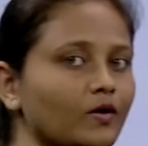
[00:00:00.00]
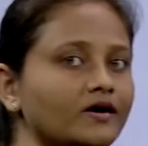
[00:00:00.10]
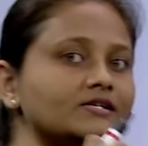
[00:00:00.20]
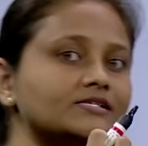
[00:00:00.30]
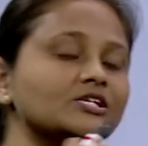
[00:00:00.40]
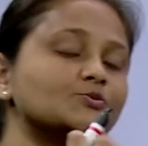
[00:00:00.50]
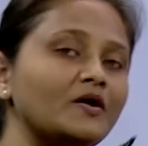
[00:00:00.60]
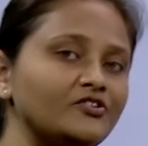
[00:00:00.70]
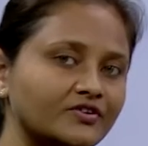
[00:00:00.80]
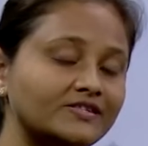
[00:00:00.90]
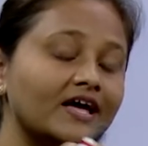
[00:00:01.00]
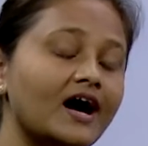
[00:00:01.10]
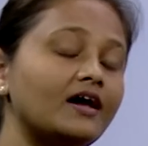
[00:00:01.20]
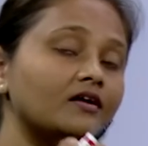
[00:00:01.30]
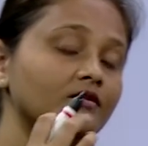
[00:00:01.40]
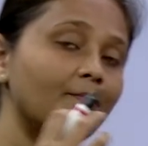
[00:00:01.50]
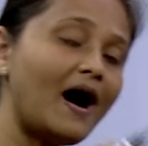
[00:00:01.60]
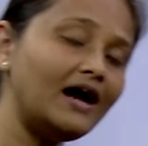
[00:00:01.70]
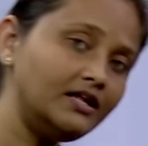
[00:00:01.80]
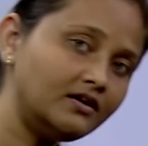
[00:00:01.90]
word is suspension. They are the
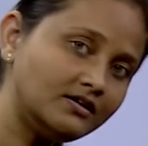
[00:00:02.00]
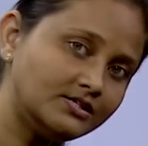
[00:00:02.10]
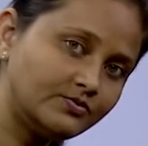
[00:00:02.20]
particles